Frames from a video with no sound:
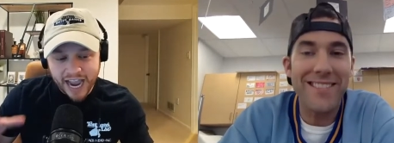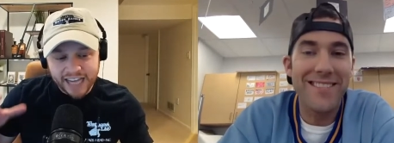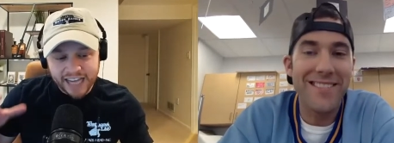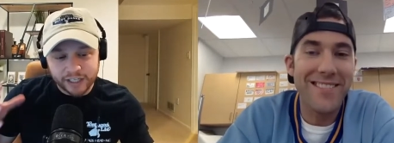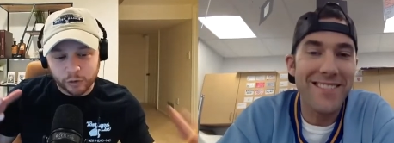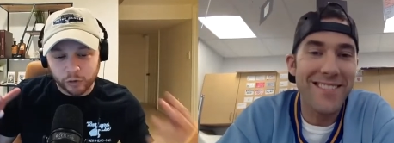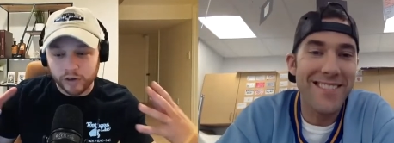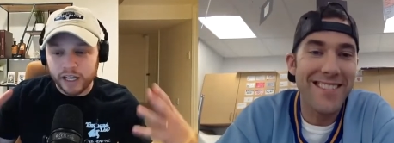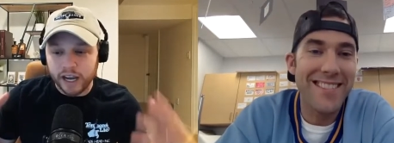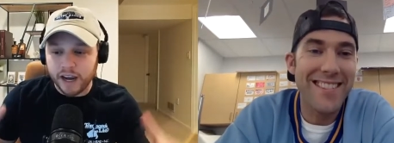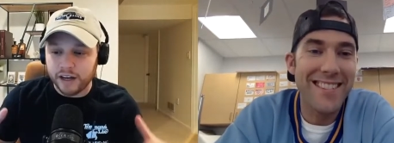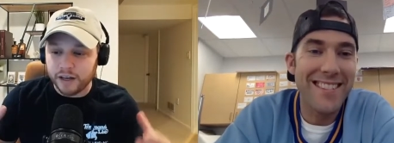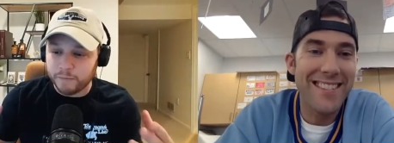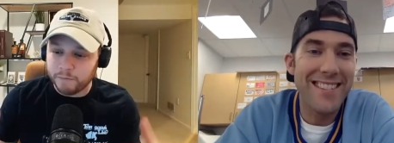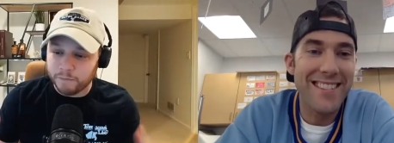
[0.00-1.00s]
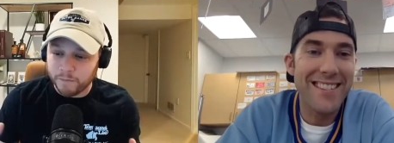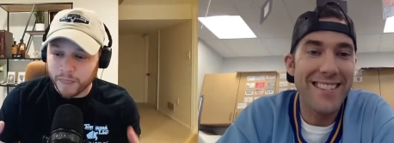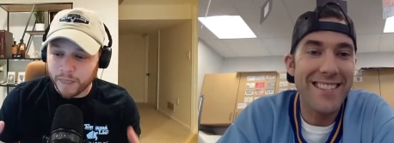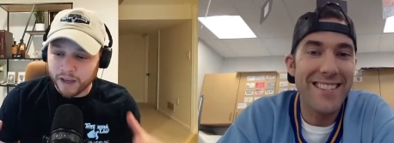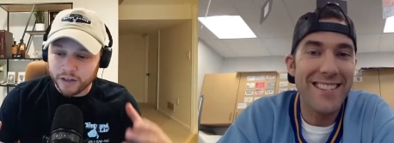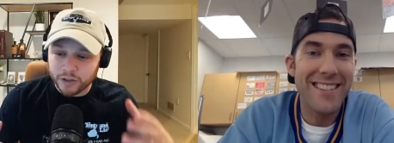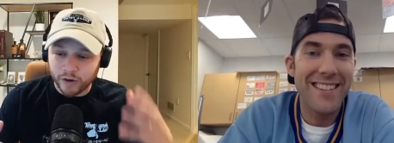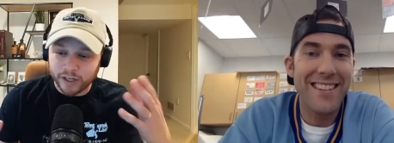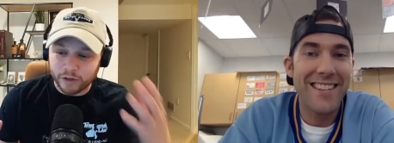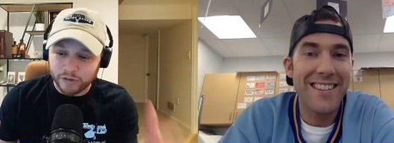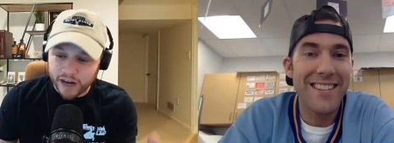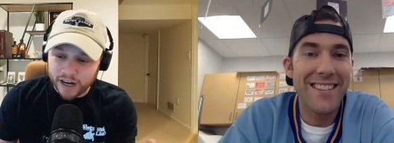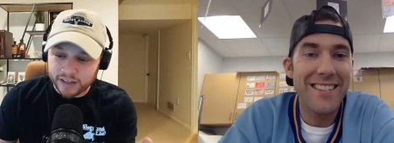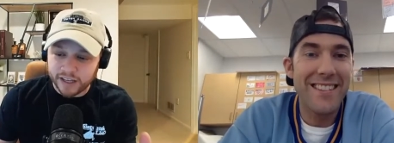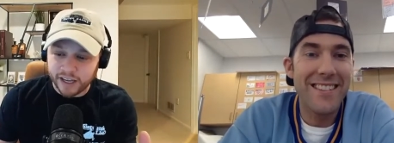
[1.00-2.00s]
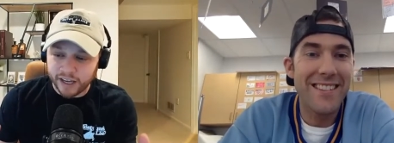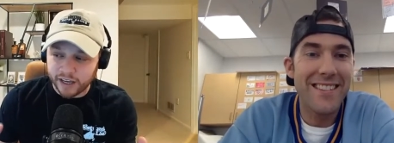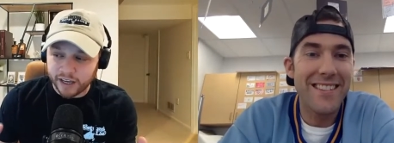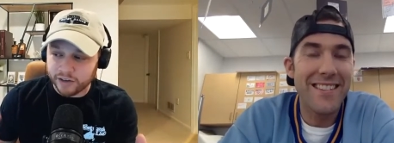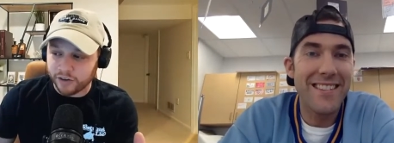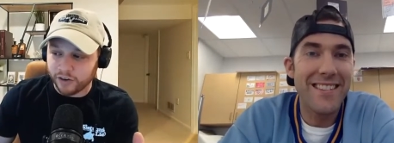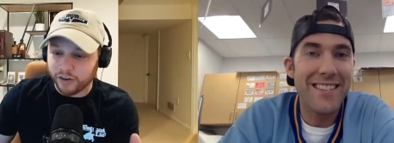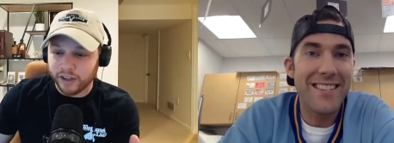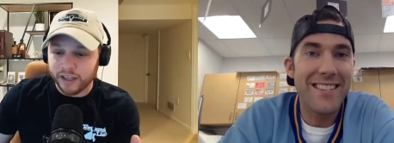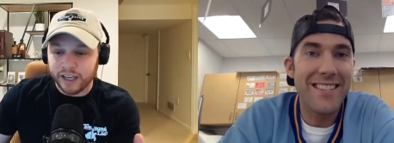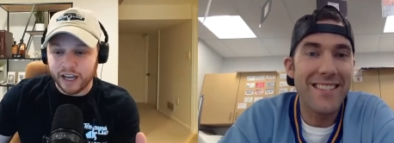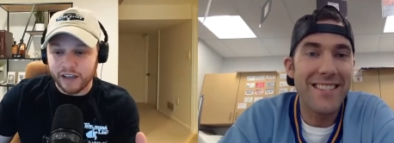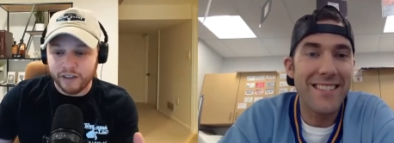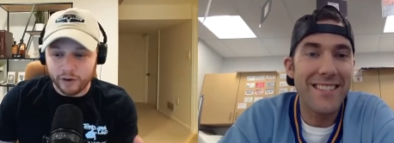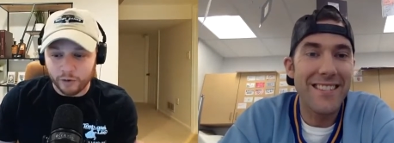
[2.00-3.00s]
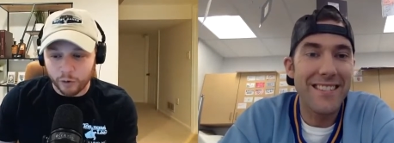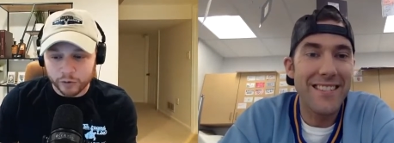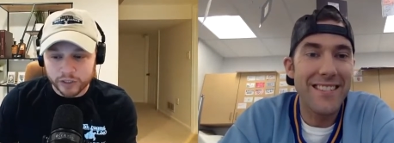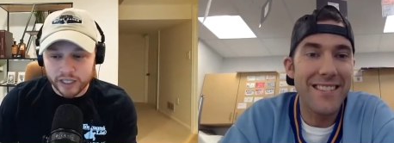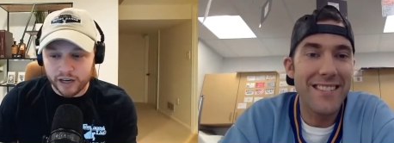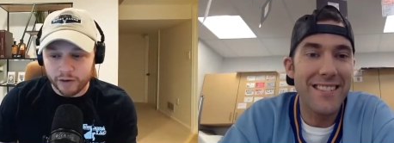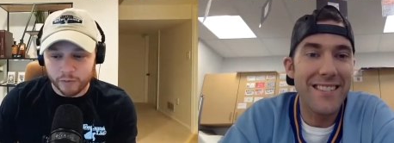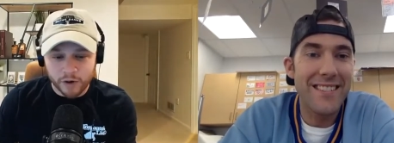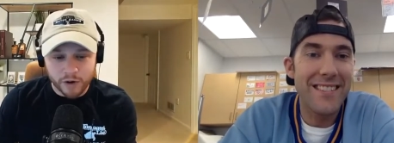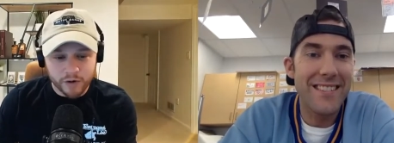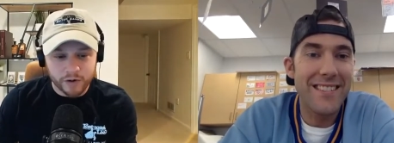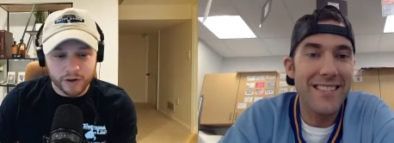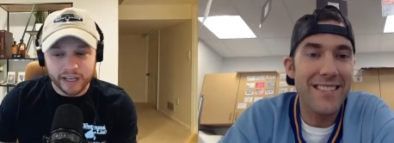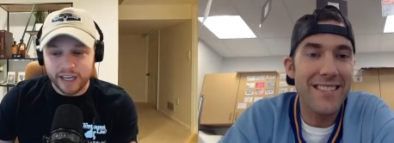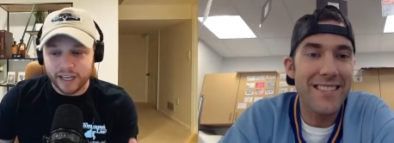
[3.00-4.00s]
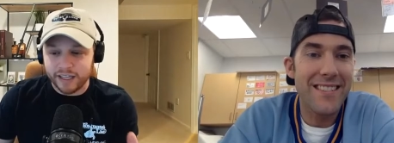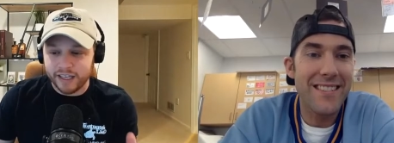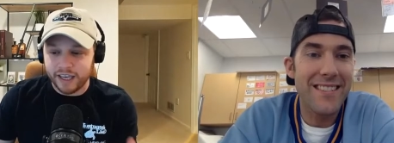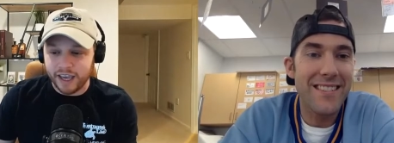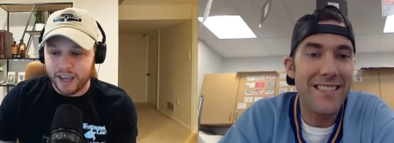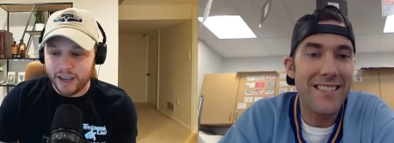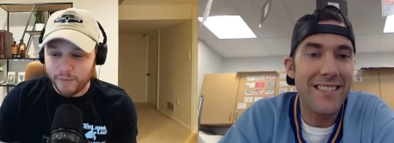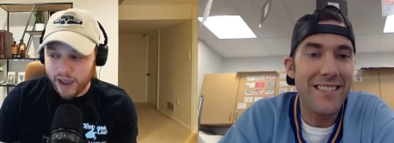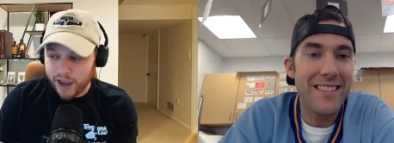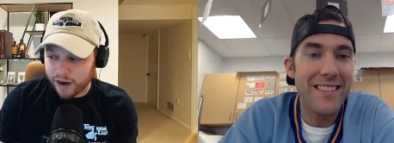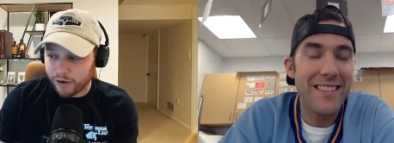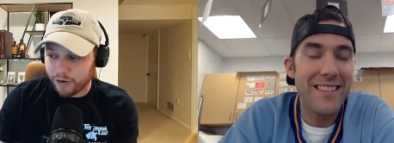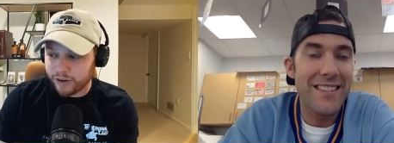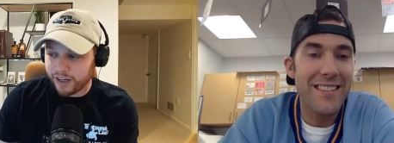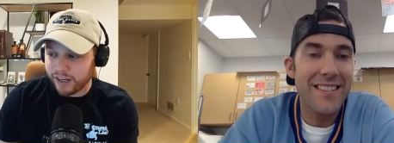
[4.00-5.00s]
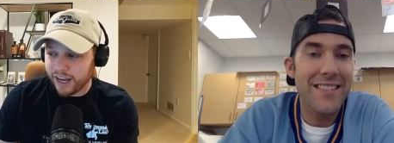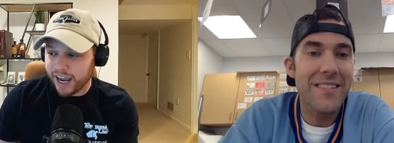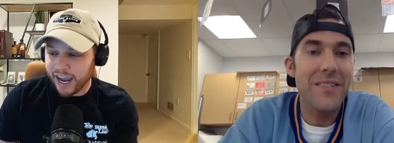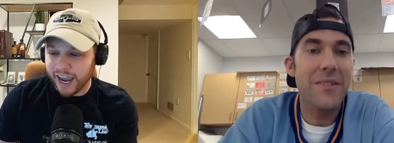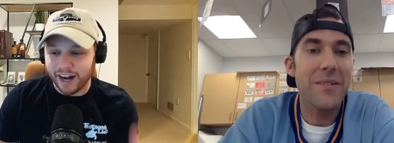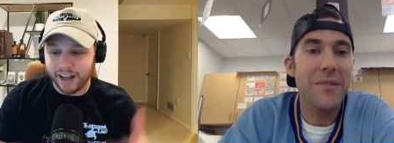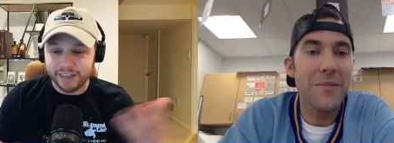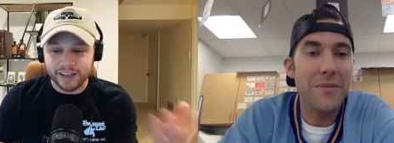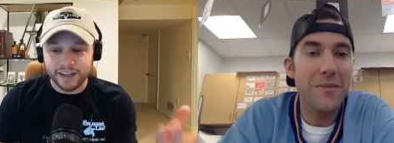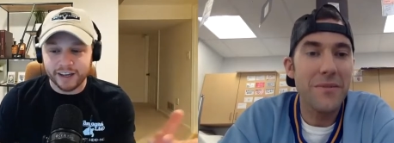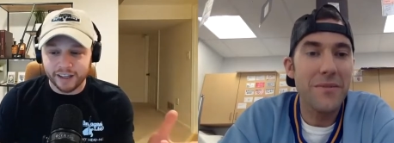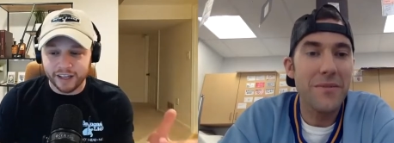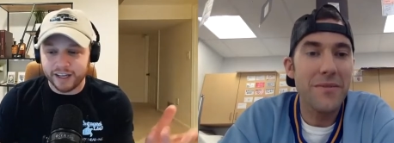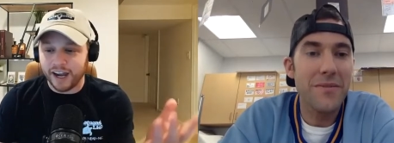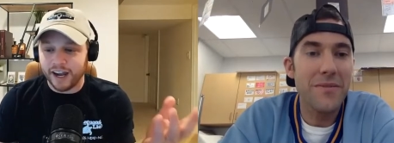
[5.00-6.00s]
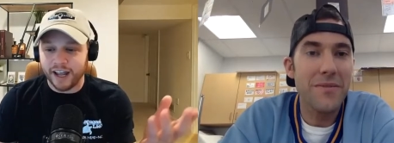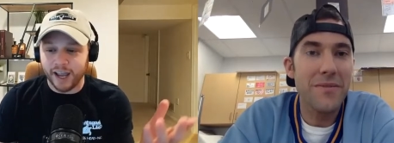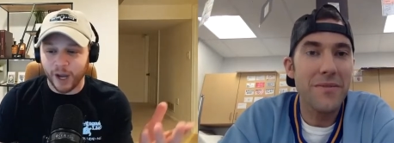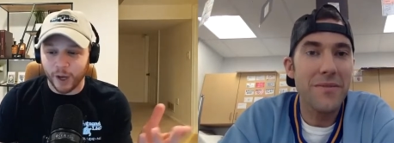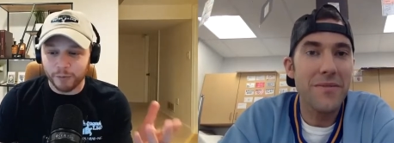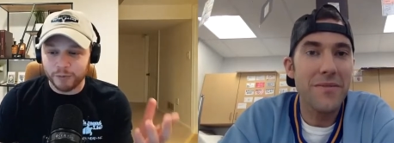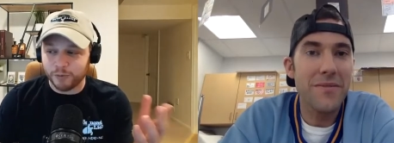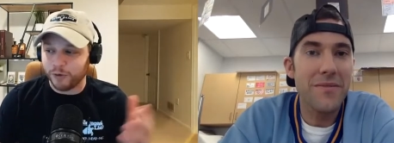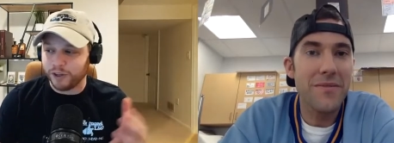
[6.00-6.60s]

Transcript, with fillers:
Speaker 1: I created so I created the handle, and then Old Town Road came out, and I think it like kind of helped with